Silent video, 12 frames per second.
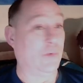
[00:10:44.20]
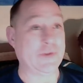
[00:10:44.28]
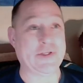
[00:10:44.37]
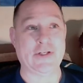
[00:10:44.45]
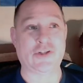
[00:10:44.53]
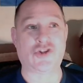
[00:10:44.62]

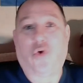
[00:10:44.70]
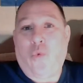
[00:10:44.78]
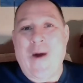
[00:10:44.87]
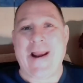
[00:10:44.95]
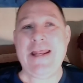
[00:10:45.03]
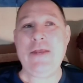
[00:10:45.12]
was it
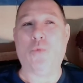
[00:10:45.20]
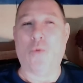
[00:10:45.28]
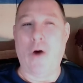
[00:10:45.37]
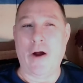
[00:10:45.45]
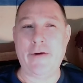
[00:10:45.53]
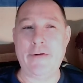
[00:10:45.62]

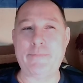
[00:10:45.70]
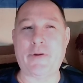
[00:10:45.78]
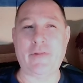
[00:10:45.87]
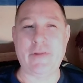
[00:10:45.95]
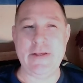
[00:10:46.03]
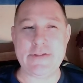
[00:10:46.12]
21
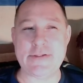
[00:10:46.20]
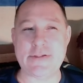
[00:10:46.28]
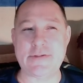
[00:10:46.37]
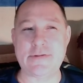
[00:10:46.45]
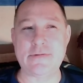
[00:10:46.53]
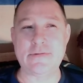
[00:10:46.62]

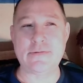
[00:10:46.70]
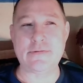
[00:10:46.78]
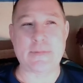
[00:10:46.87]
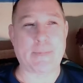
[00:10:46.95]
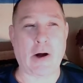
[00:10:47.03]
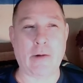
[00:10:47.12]
police
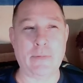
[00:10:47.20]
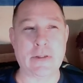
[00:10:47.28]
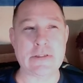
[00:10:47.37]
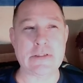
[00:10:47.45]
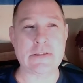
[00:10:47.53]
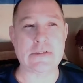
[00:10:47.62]

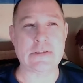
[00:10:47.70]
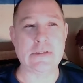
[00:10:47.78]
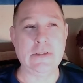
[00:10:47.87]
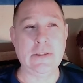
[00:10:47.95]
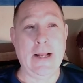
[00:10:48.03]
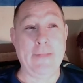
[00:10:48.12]
departments?
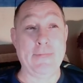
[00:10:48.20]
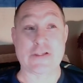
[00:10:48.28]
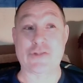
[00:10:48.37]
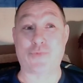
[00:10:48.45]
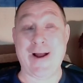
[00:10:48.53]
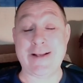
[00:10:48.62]
The
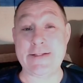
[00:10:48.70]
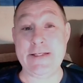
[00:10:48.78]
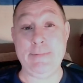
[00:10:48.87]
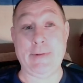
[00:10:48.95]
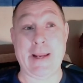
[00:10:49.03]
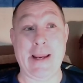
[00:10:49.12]
SWAT
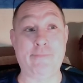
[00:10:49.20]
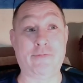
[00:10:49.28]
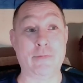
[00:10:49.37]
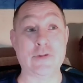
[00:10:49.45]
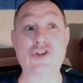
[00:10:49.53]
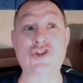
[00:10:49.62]
team came
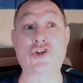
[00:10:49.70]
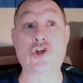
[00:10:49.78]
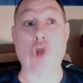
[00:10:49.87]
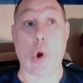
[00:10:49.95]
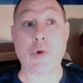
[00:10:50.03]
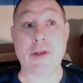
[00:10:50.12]
from
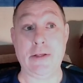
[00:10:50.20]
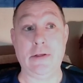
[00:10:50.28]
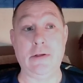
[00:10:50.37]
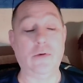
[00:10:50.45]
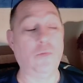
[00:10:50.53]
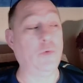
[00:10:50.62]
Skokie,
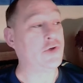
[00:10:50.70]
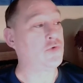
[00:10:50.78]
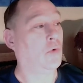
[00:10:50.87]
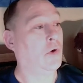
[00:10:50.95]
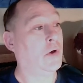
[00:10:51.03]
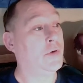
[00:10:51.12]

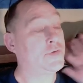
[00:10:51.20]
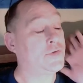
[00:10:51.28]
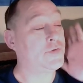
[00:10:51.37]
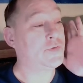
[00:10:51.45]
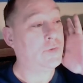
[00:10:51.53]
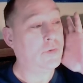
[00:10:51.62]
which
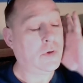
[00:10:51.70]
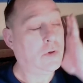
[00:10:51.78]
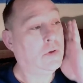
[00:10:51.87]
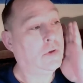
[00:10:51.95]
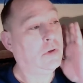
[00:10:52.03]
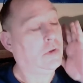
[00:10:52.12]
was
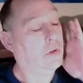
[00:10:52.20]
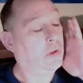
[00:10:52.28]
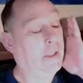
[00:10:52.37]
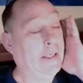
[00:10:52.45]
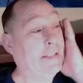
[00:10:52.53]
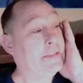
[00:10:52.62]

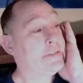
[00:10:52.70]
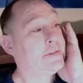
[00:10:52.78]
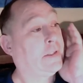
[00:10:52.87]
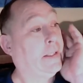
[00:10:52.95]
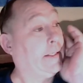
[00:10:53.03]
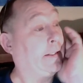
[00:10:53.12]

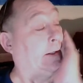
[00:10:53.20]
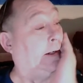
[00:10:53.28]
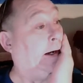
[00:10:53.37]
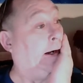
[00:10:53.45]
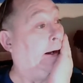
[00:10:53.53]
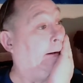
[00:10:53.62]
it's like
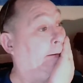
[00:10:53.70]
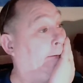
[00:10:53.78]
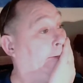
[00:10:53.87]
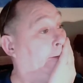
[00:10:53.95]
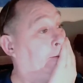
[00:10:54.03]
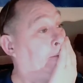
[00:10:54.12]
uh,
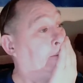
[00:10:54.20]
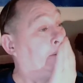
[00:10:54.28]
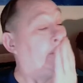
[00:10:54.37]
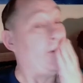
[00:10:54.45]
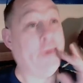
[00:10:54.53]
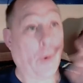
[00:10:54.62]

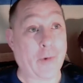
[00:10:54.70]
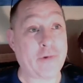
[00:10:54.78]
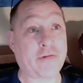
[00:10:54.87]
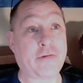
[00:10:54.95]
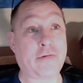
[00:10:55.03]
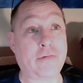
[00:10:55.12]

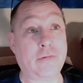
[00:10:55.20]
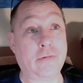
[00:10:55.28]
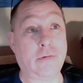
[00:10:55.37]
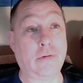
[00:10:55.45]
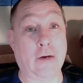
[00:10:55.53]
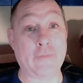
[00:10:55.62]
north
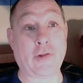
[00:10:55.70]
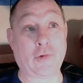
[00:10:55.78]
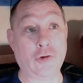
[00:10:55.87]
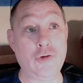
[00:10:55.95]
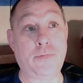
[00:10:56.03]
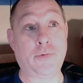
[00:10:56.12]
of the
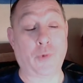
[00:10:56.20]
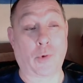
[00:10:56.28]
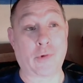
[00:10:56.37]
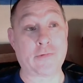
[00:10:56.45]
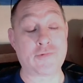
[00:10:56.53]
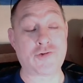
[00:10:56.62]
loop,
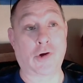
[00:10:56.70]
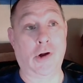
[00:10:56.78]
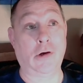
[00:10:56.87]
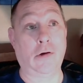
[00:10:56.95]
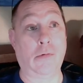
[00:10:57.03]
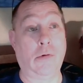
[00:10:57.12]
north of
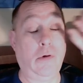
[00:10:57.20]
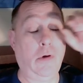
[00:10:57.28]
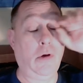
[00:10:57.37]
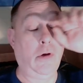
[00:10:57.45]
Chicago,